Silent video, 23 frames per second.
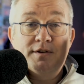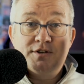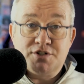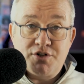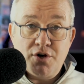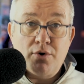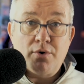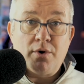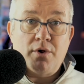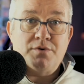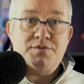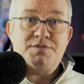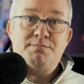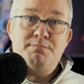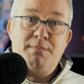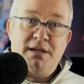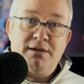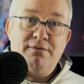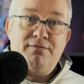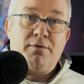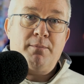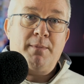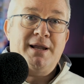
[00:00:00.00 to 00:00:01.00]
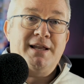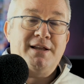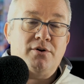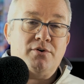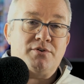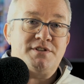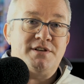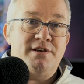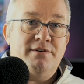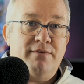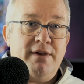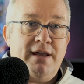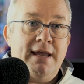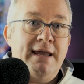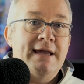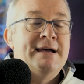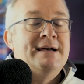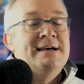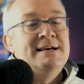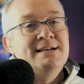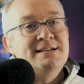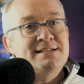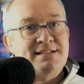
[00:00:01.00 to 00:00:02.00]
The show notes,
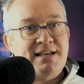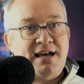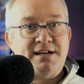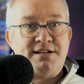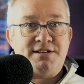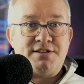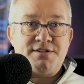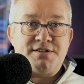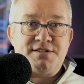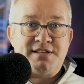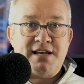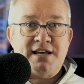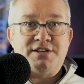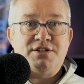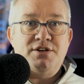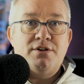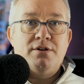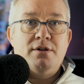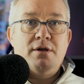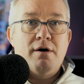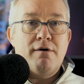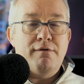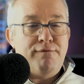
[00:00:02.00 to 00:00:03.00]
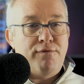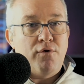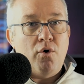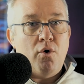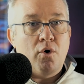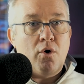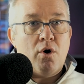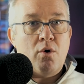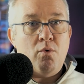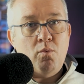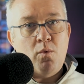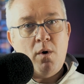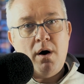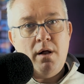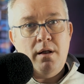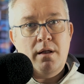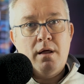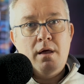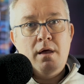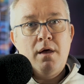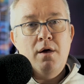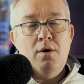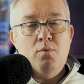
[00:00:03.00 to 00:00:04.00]

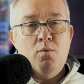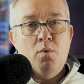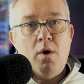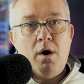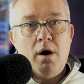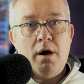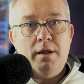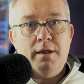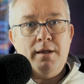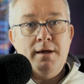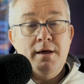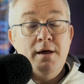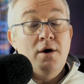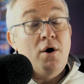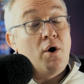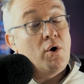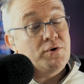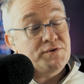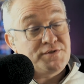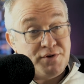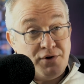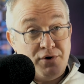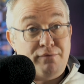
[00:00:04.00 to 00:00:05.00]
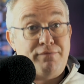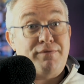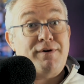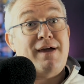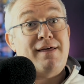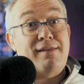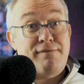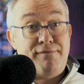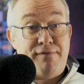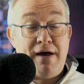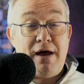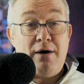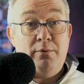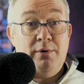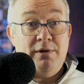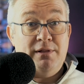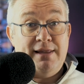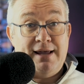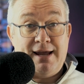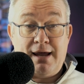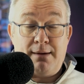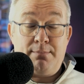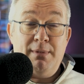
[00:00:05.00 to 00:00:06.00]
meaningfulmoney.tv/session411. Also, don't forget the
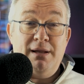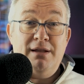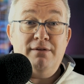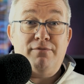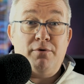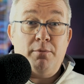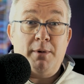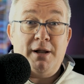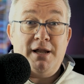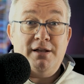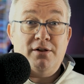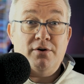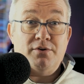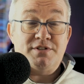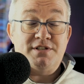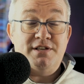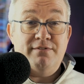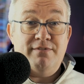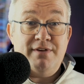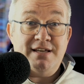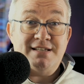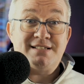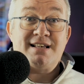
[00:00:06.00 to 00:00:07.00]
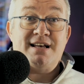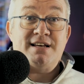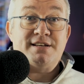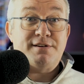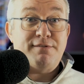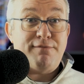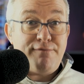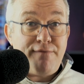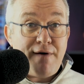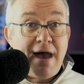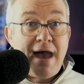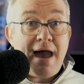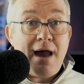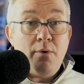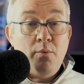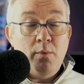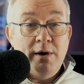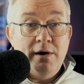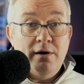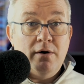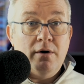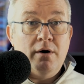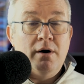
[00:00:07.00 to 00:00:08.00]
Farewill link,
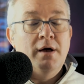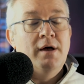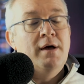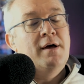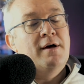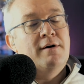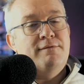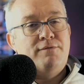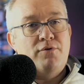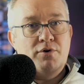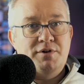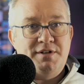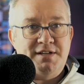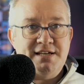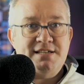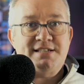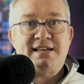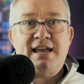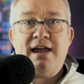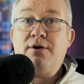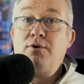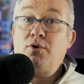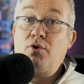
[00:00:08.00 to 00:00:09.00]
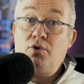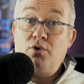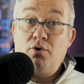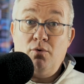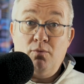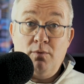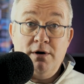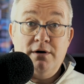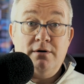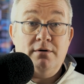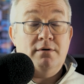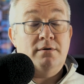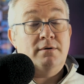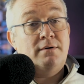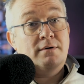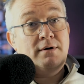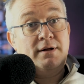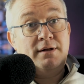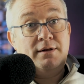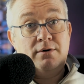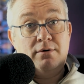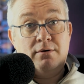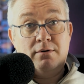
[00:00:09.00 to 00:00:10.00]
meaningfulmoney.tv/farewill, for a discount on your will
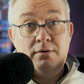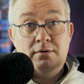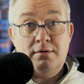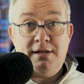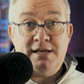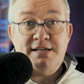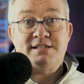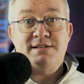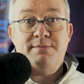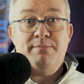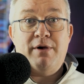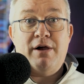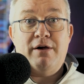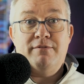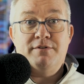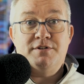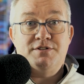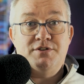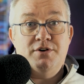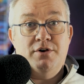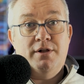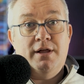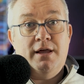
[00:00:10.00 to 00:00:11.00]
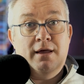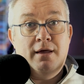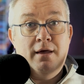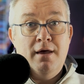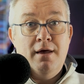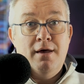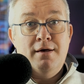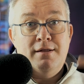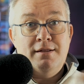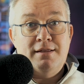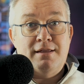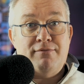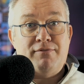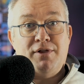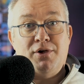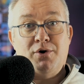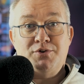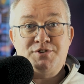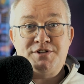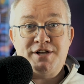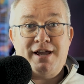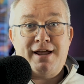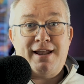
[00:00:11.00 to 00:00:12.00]
and your lasting power of attorney.
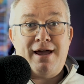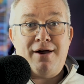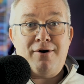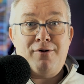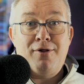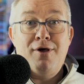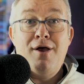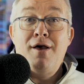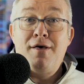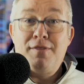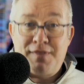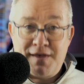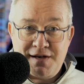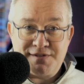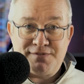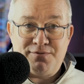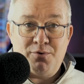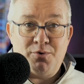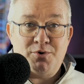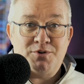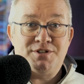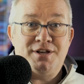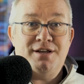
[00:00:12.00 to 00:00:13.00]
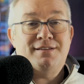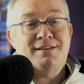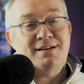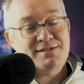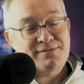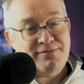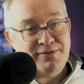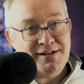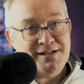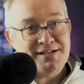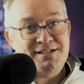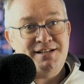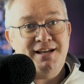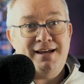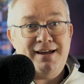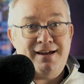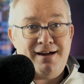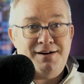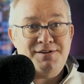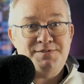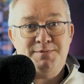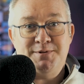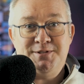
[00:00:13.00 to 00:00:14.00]
Definitely go check it out. Thanks for watching. Thanks for
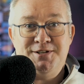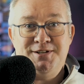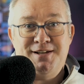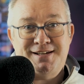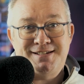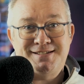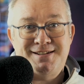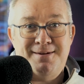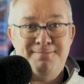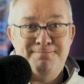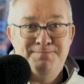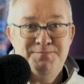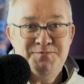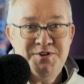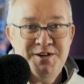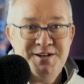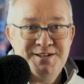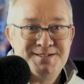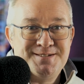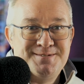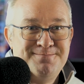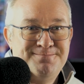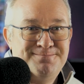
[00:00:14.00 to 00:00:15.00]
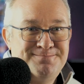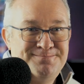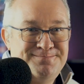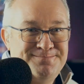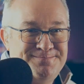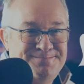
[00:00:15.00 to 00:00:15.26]
listening. I'll speak to you next time. Cheers.